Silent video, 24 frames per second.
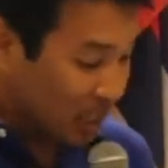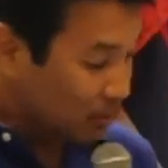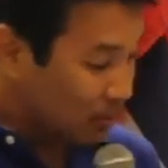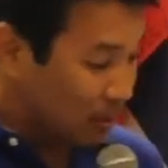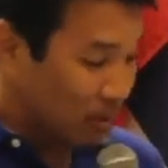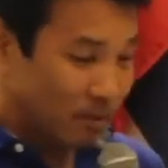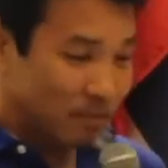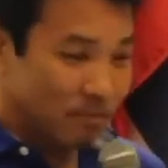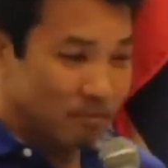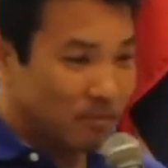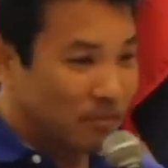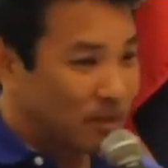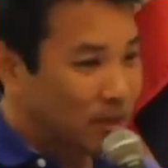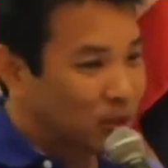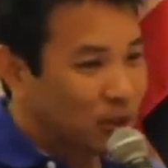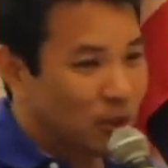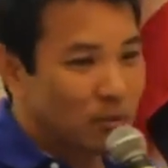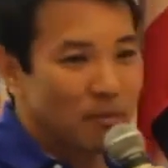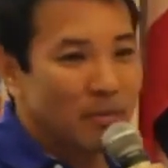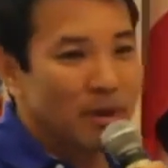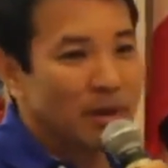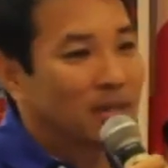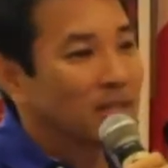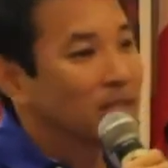that has been
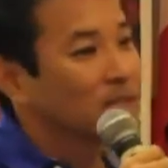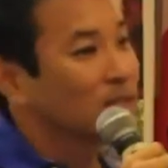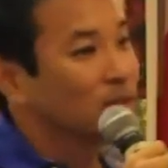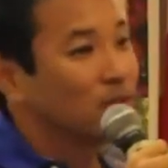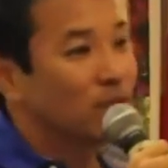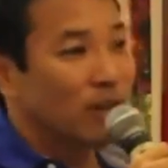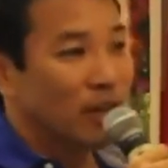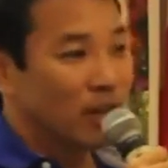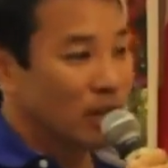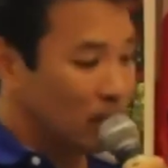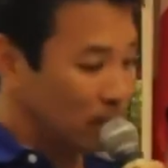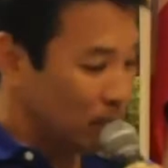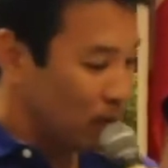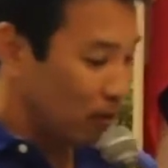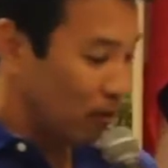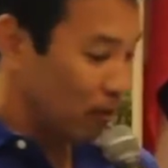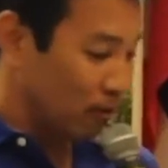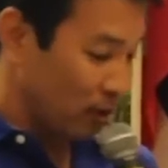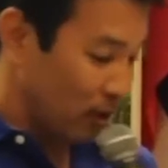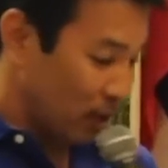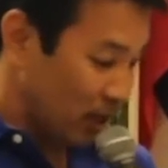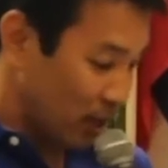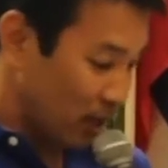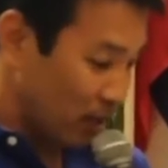tremendously
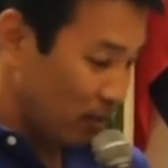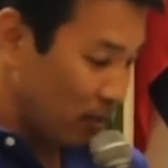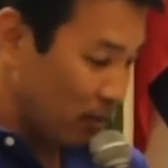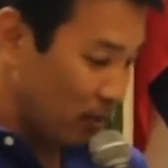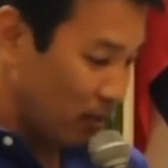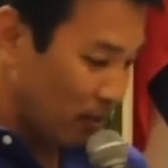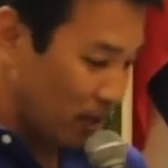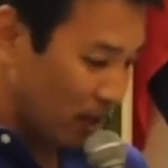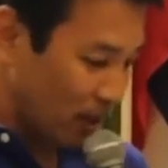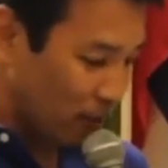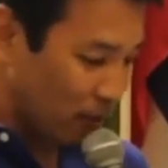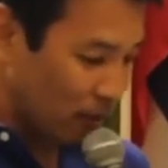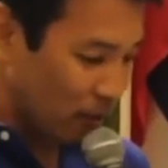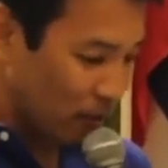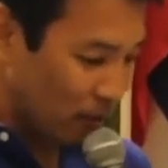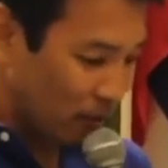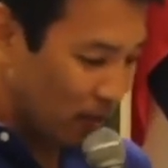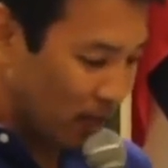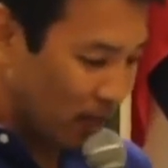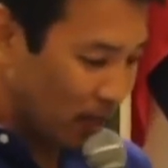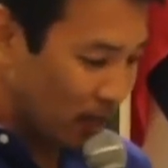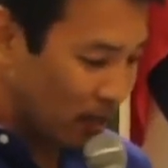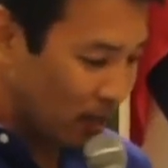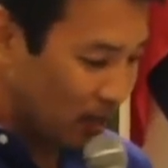valuable for him and
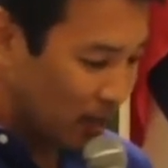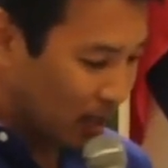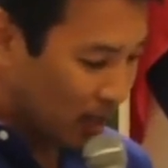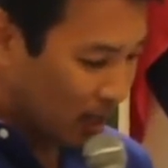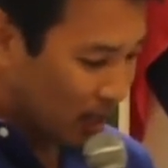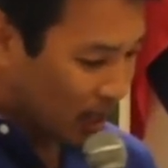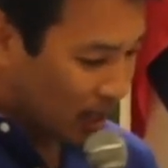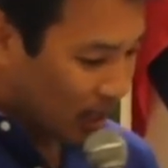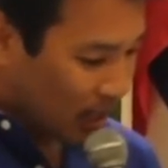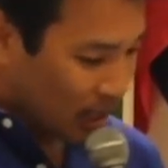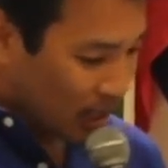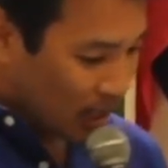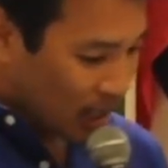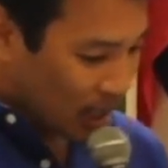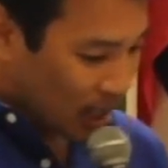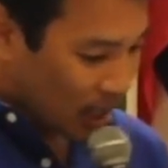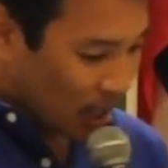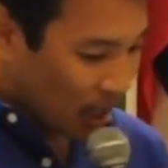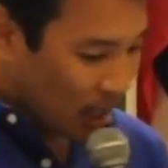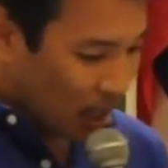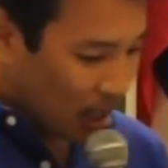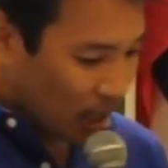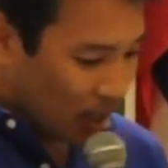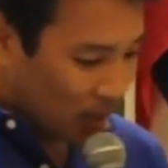for me.
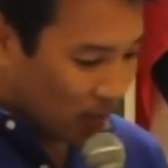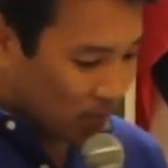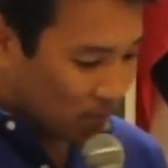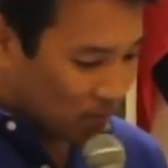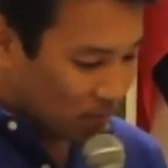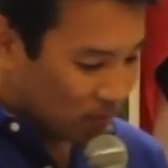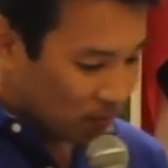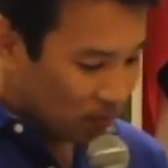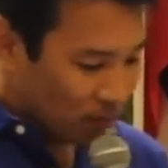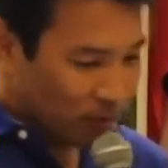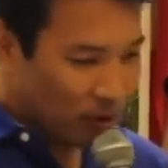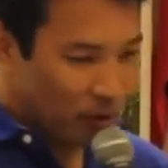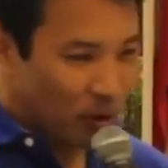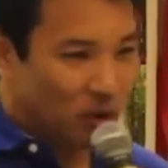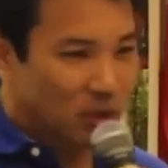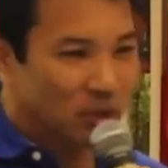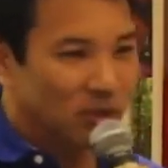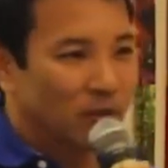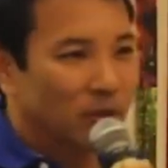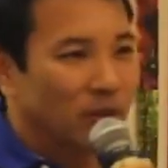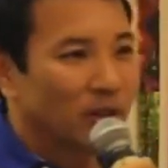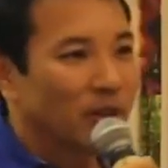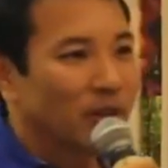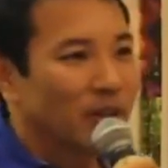For
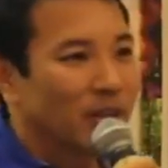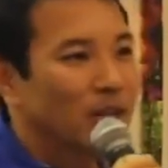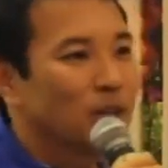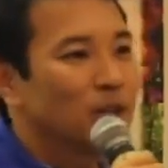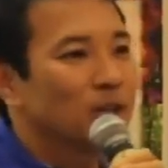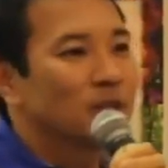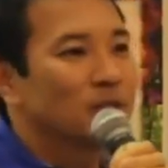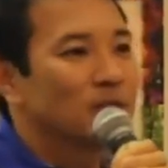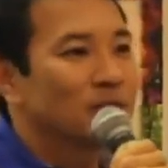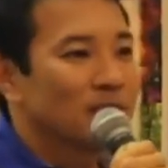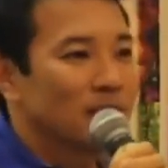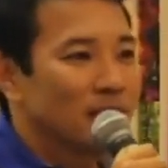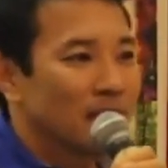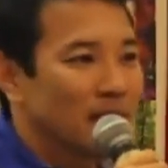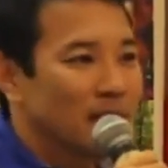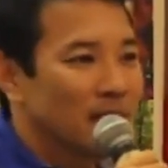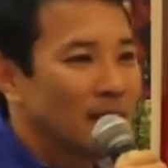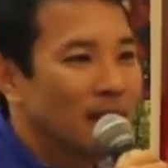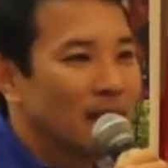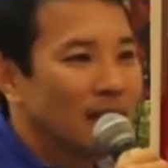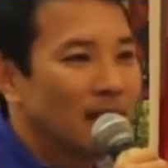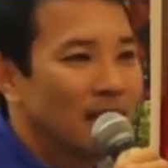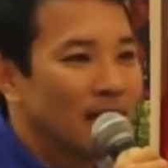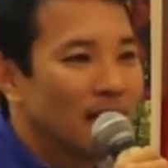those of you that are
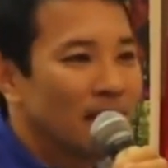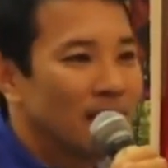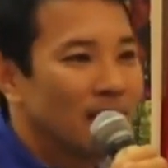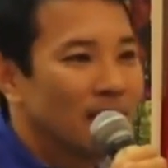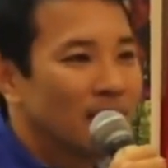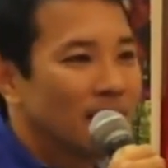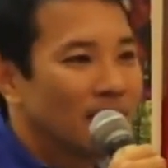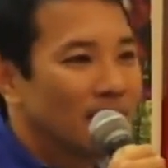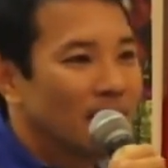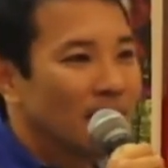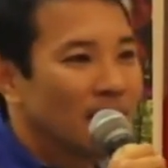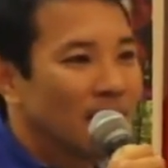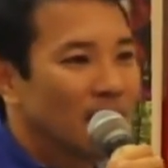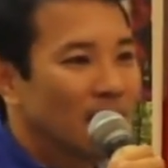interested in